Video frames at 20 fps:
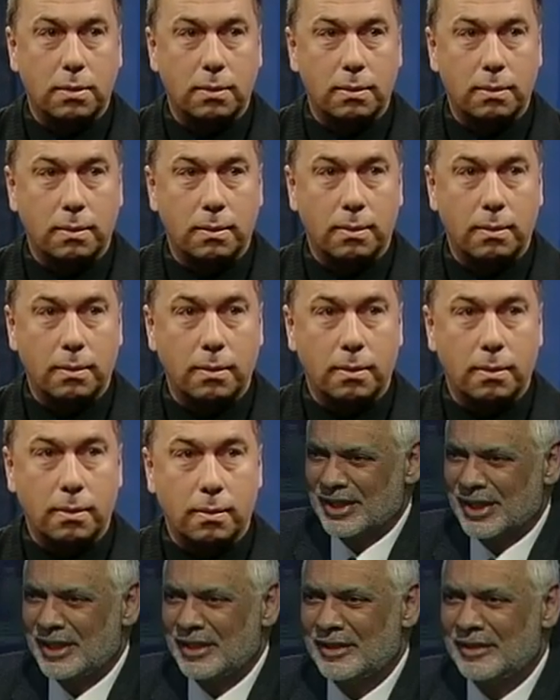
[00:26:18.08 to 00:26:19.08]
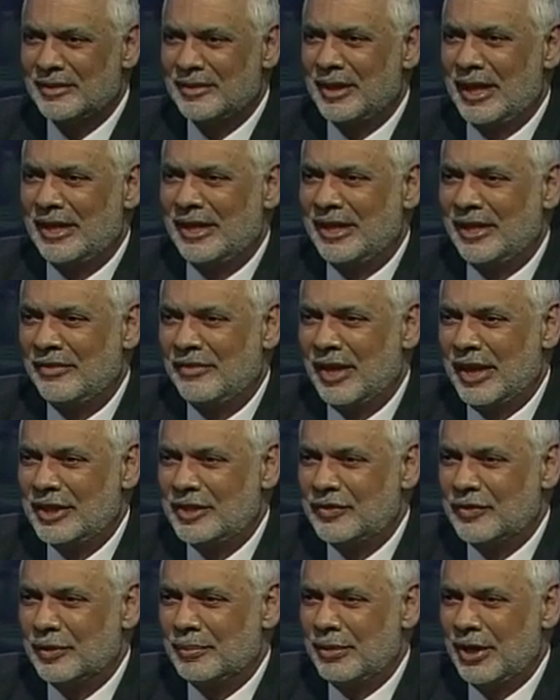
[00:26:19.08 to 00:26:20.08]
And Vanessa, any
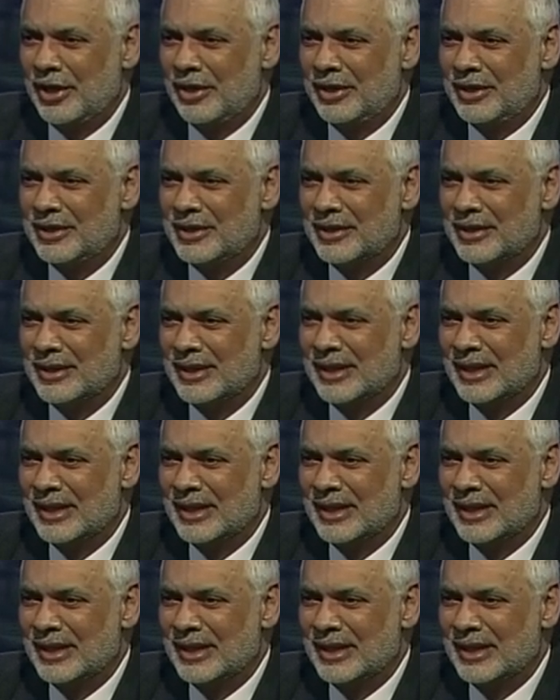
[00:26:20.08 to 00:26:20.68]
advice for parents?